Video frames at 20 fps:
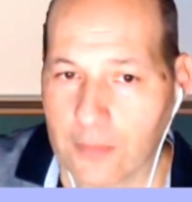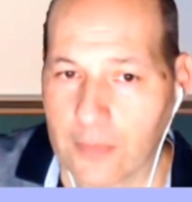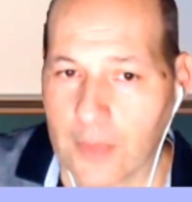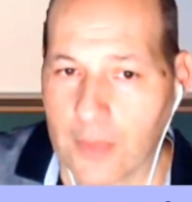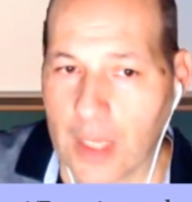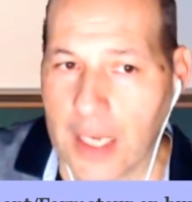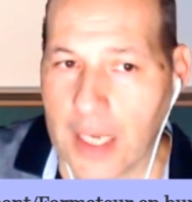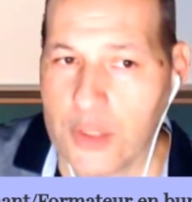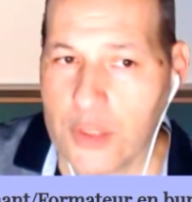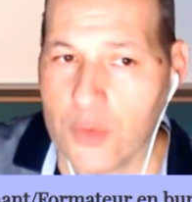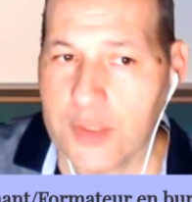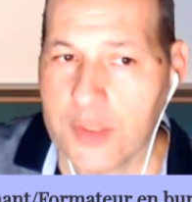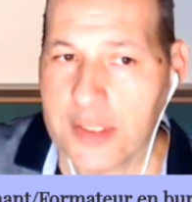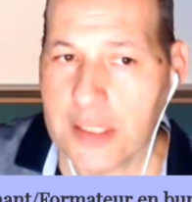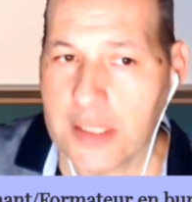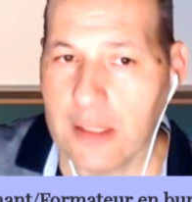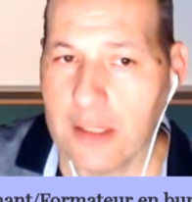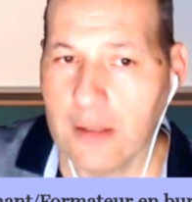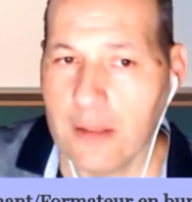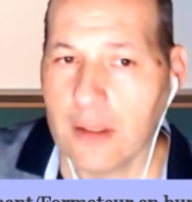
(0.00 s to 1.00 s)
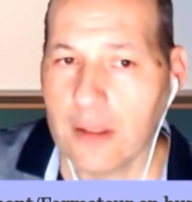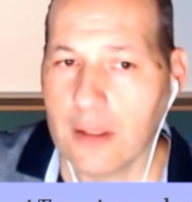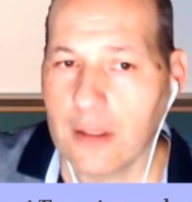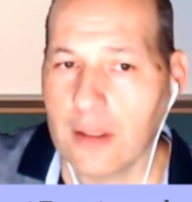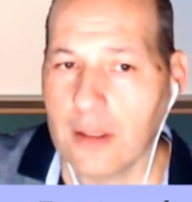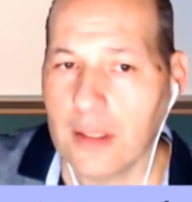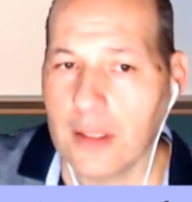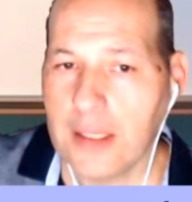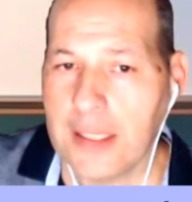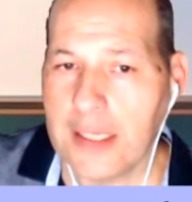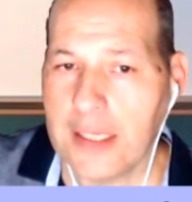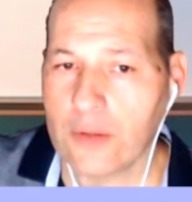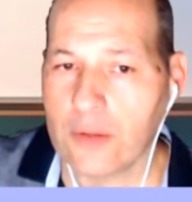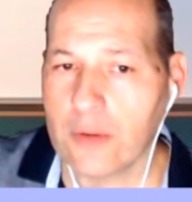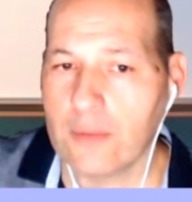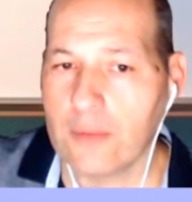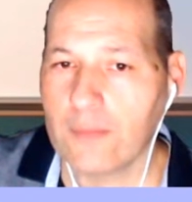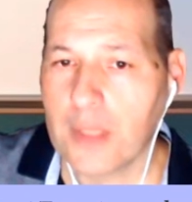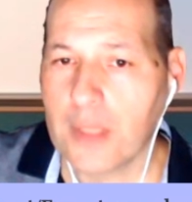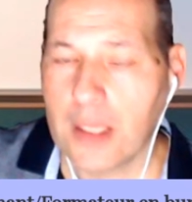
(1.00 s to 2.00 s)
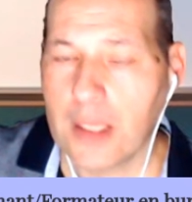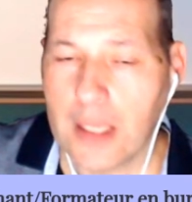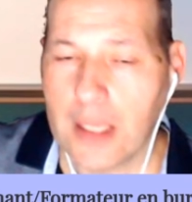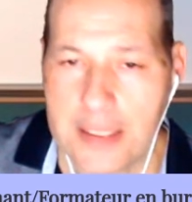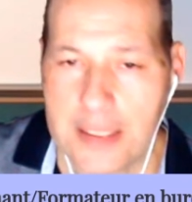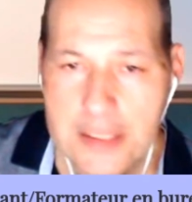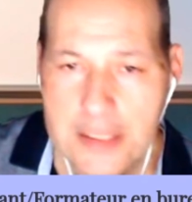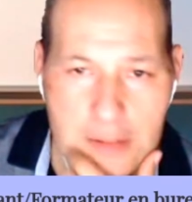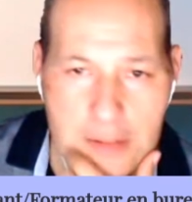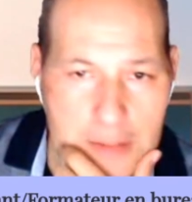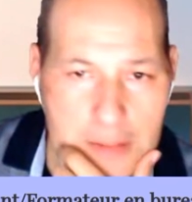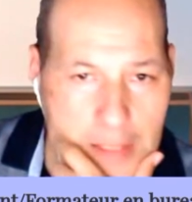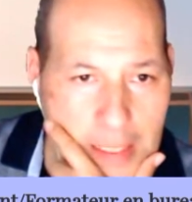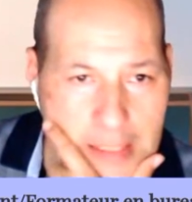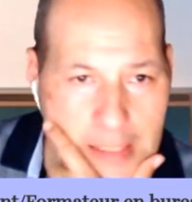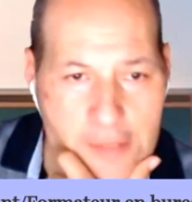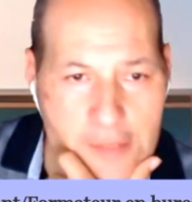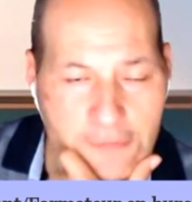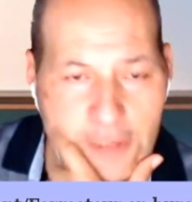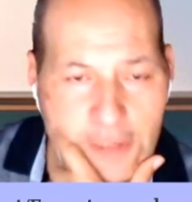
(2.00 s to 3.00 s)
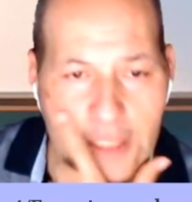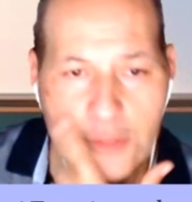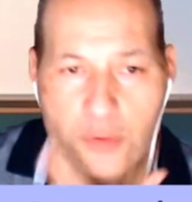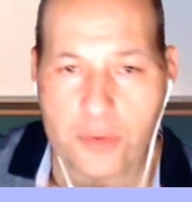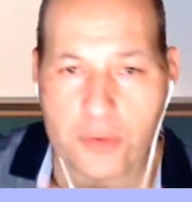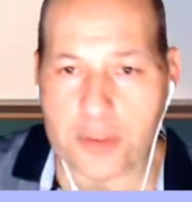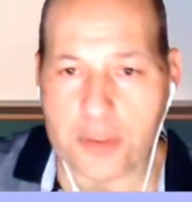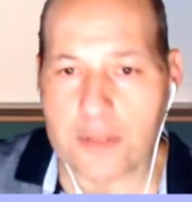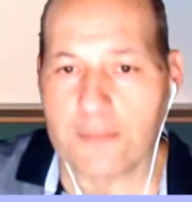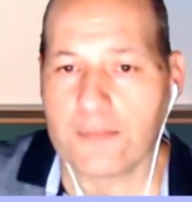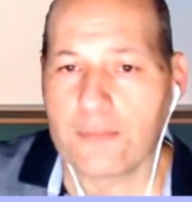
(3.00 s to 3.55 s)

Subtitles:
And you see here, it's filtered.